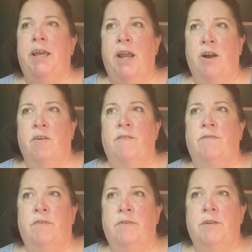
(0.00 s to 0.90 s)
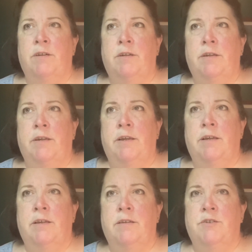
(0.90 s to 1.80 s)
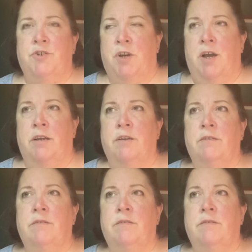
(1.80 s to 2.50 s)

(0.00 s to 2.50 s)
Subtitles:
care of Jacques.